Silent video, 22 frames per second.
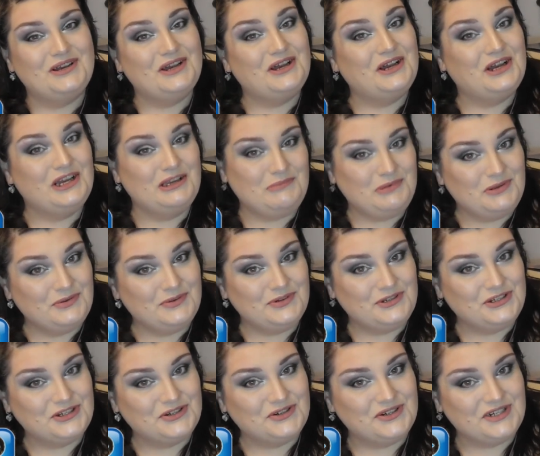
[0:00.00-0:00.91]
I hope you
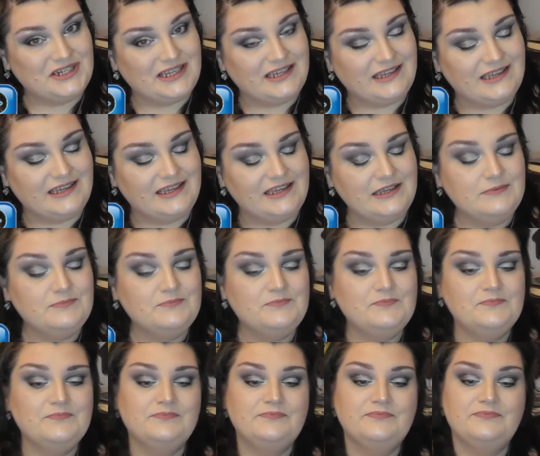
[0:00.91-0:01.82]
enjoyed it here.
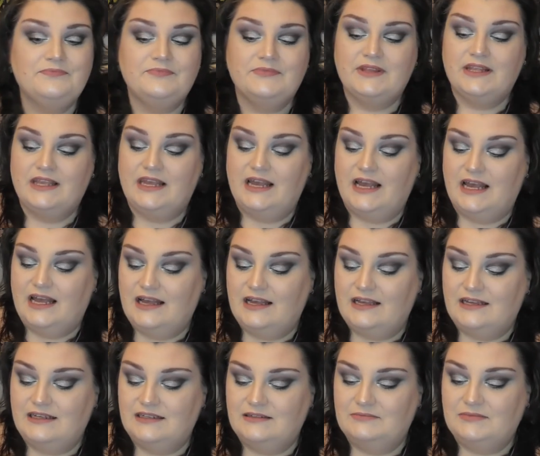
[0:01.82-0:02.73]

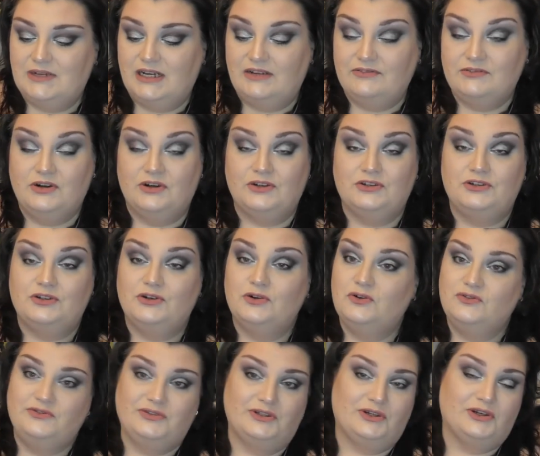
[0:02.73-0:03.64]
Um, I've got an
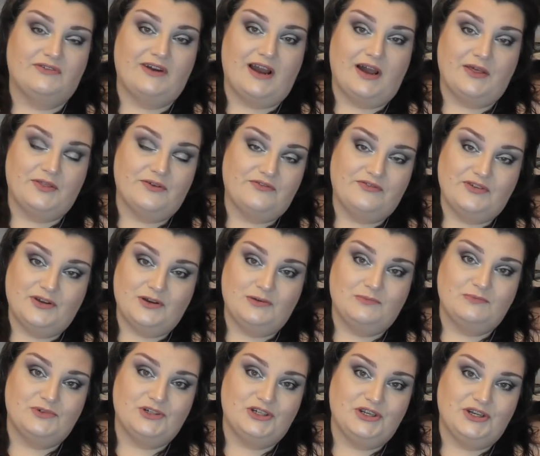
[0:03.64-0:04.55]
awful lot of other
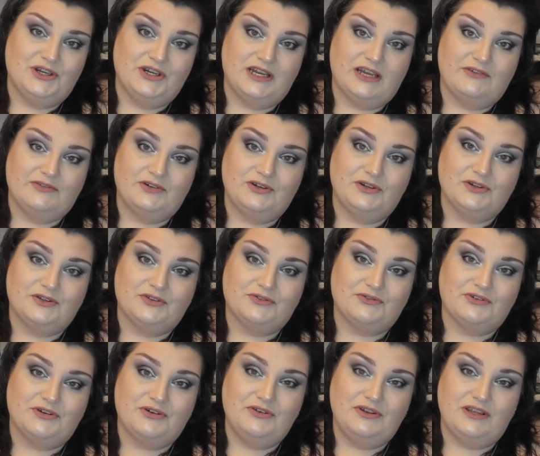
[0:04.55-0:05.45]
films you can have a look
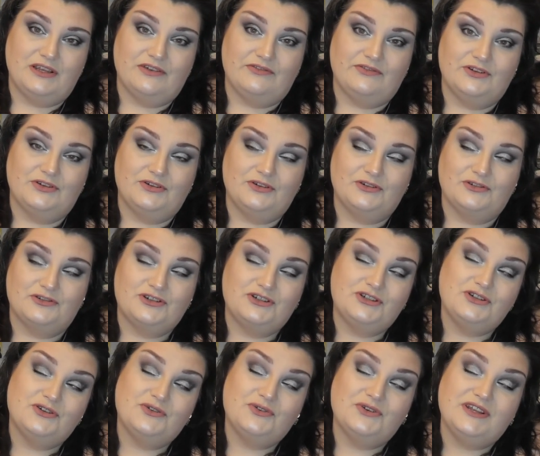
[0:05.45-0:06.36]
through if you're not
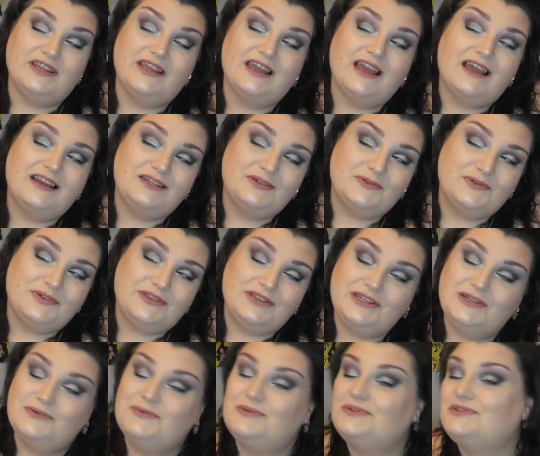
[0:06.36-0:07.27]
sure yet whether
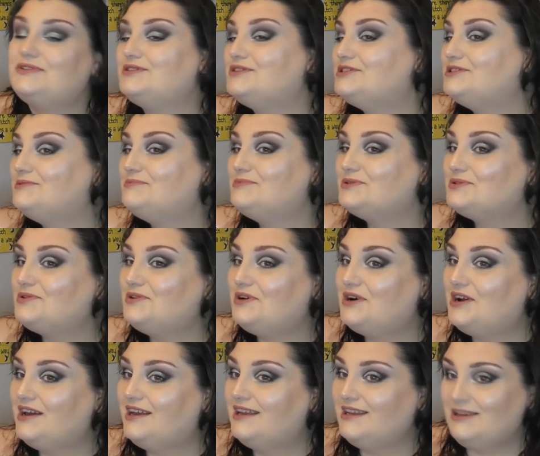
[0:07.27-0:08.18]
you want to
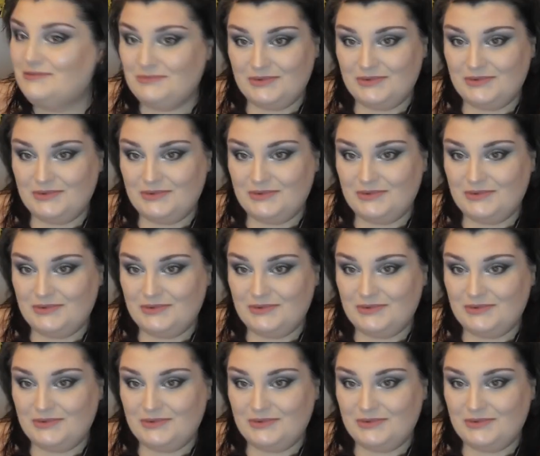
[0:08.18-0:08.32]
subscribe.